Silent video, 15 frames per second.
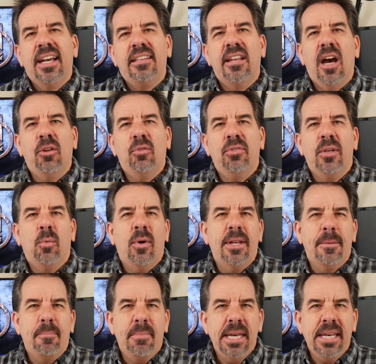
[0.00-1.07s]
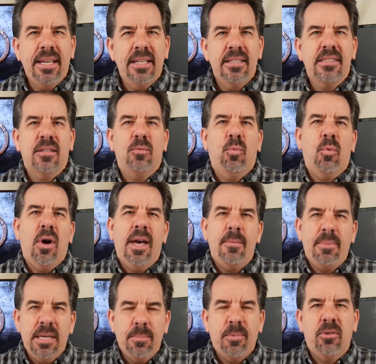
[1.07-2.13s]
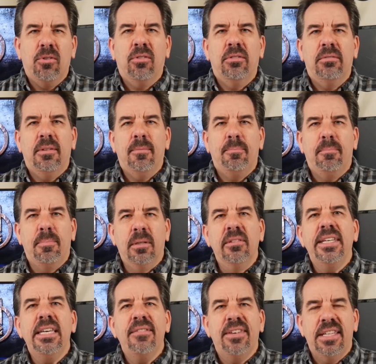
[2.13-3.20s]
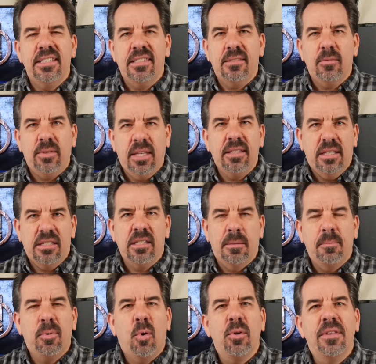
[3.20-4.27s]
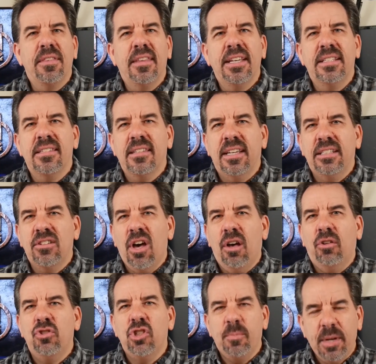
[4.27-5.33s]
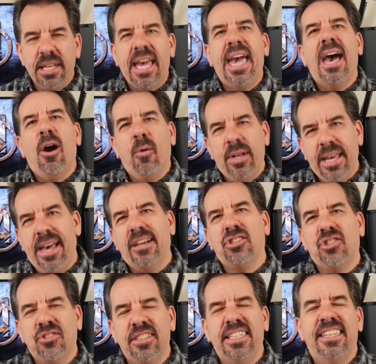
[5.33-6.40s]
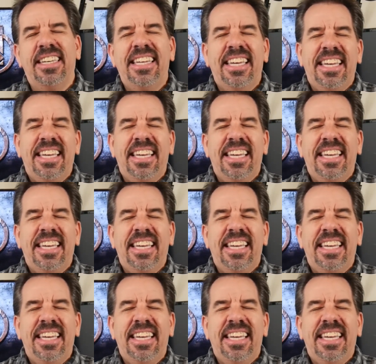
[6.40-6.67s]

not only what it means and why people believe it, that it's an important thing in Scientology, but how it actually